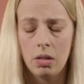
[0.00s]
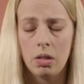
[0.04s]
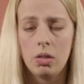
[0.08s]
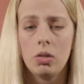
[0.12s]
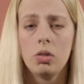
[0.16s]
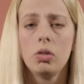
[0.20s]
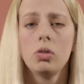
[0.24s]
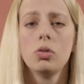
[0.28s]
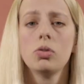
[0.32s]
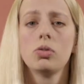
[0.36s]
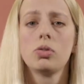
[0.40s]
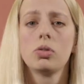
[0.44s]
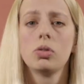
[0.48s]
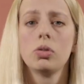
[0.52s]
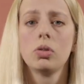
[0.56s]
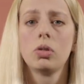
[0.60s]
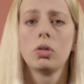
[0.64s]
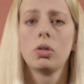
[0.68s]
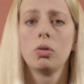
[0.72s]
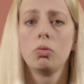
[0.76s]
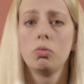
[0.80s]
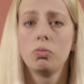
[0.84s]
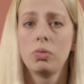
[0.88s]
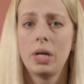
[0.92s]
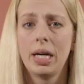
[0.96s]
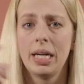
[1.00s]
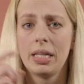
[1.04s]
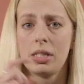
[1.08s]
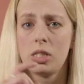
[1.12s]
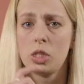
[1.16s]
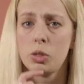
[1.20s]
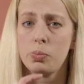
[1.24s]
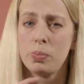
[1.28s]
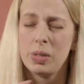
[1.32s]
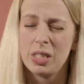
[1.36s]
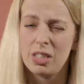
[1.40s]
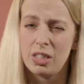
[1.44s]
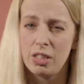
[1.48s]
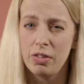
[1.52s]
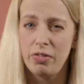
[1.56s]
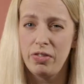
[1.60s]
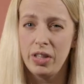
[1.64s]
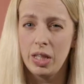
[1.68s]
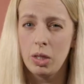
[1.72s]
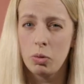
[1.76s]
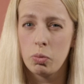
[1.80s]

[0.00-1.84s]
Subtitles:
you should write specific